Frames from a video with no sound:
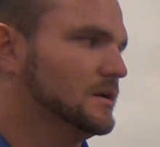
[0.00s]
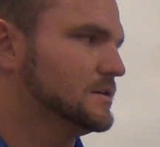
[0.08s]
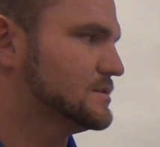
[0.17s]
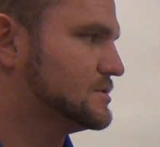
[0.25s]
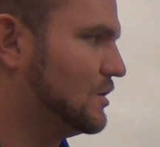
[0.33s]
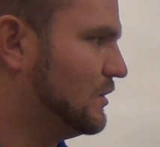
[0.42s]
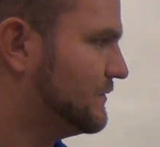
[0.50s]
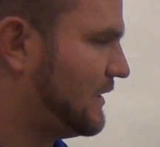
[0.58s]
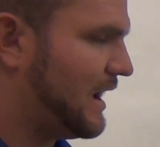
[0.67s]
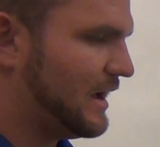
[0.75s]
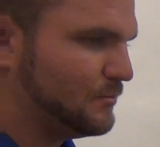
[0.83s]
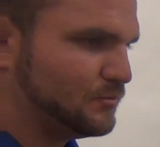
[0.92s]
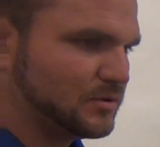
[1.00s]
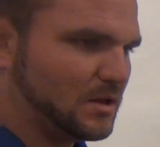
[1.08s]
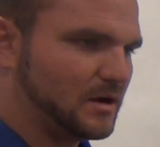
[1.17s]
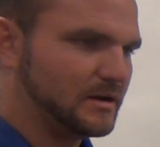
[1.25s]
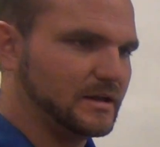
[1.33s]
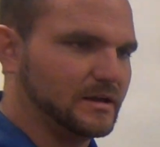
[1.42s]
So if I
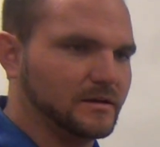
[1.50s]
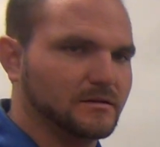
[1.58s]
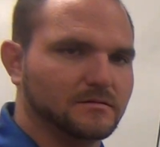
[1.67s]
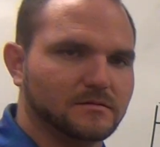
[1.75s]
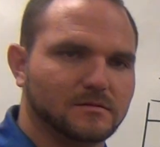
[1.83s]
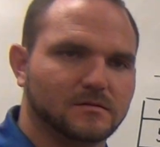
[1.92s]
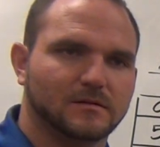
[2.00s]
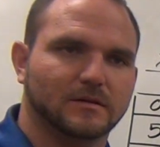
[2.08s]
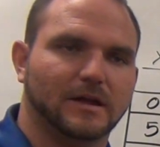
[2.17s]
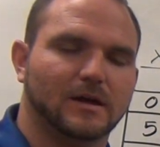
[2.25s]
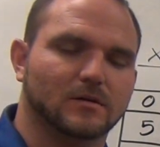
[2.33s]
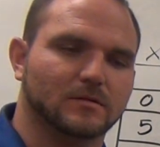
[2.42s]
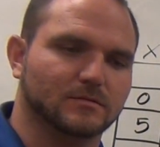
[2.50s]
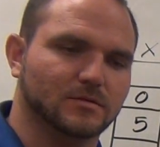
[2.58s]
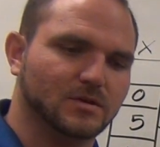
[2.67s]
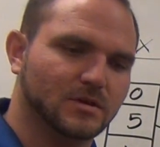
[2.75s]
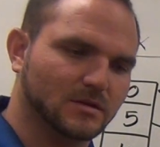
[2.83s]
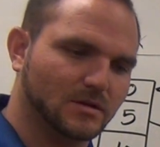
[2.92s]
plug in, now
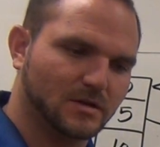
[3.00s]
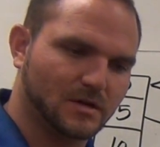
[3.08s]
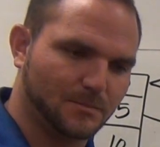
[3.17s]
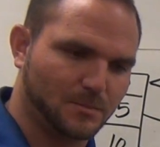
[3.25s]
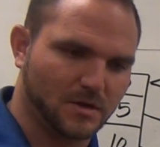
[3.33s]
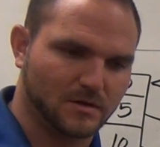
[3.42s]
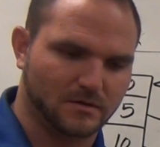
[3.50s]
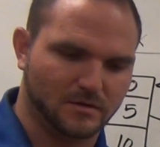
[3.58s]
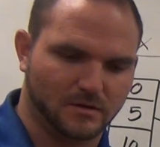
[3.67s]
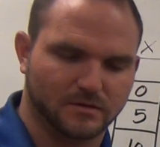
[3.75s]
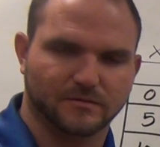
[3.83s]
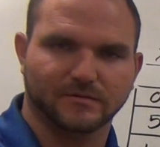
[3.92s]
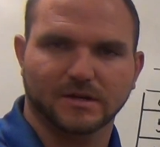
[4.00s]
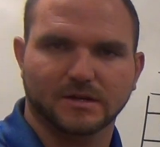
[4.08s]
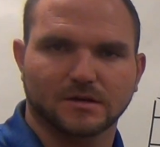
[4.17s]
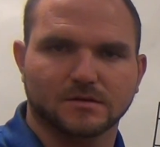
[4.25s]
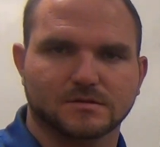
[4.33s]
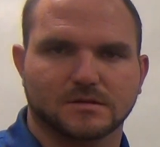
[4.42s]
you can look up on other
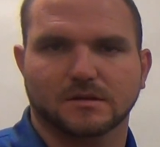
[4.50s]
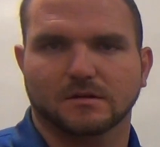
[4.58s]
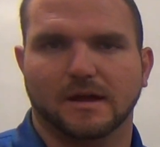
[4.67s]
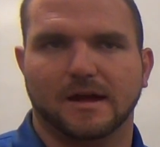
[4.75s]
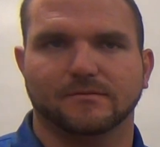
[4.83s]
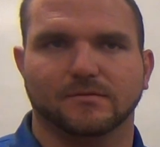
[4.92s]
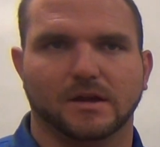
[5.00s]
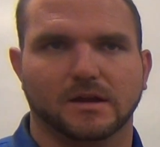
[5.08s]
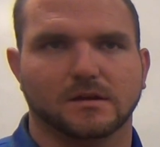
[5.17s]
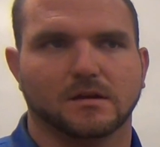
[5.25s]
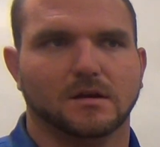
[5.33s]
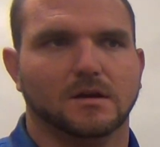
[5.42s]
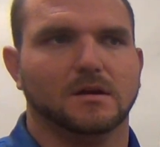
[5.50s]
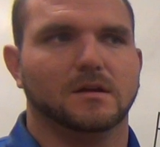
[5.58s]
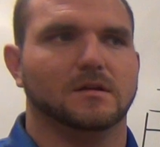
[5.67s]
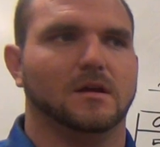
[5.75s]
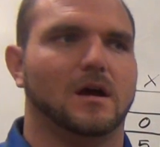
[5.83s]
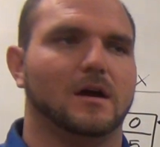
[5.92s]
videos and they'll have like
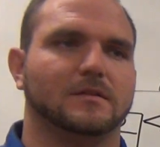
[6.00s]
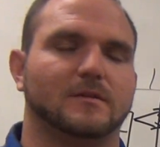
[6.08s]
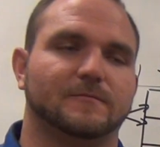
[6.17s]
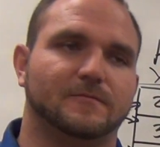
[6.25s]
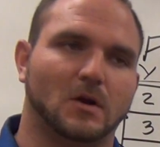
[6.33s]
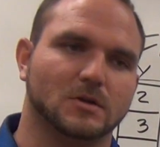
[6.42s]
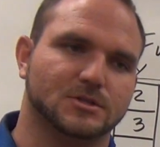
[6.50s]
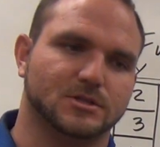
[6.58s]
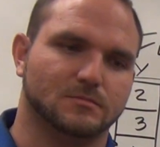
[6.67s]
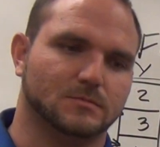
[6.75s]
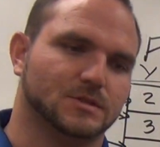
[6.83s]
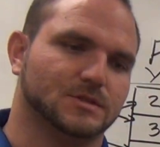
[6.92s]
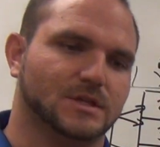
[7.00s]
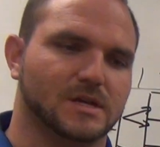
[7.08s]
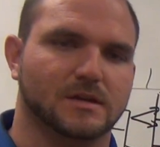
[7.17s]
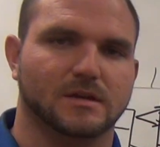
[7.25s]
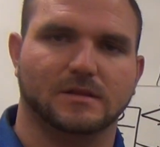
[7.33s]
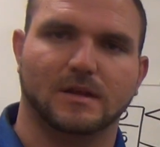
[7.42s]
the function
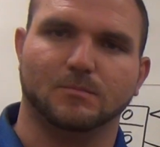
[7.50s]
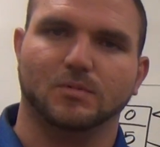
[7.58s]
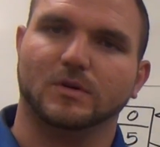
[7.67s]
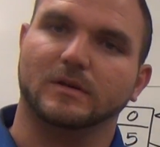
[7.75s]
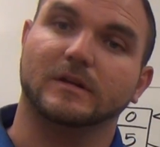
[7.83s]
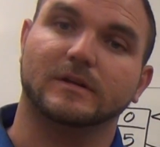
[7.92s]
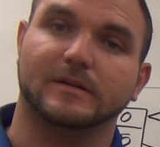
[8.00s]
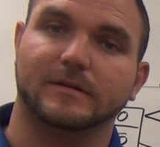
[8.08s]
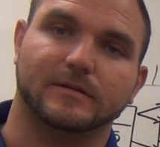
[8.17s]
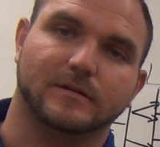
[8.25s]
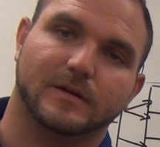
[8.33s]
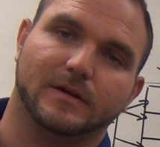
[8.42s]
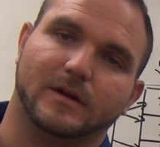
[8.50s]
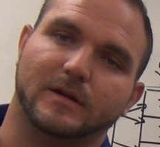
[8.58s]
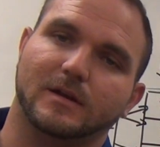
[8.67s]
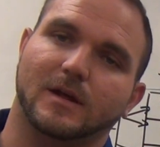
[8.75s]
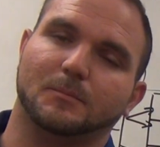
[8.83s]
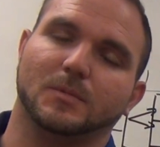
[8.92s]
machine, and they put in a
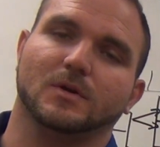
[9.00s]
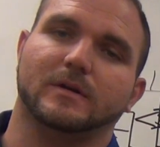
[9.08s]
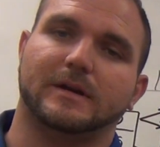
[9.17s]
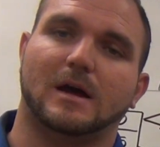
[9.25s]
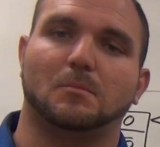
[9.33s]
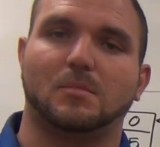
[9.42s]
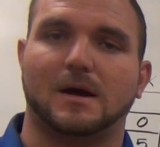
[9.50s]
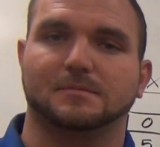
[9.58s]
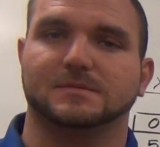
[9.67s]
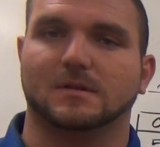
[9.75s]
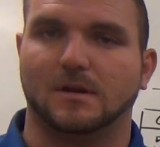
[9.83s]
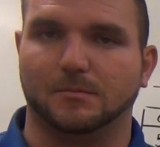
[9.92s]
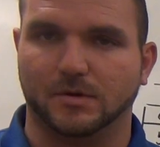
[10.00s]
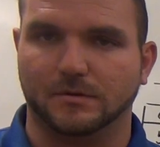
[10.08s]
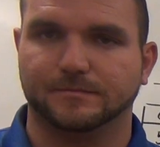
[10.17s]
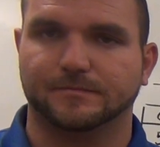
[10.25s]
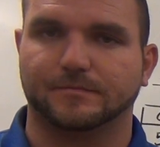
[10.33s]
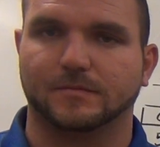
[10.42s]
number and out pops the number,
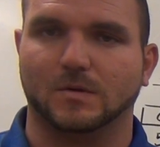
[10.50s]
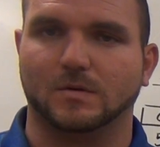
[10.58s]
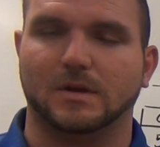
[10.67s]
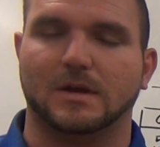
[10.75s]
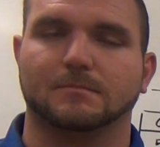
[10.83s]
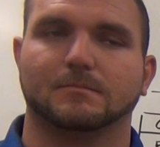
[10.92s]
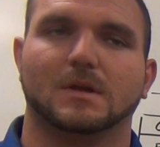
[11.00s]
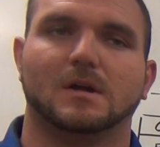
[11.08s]
okay?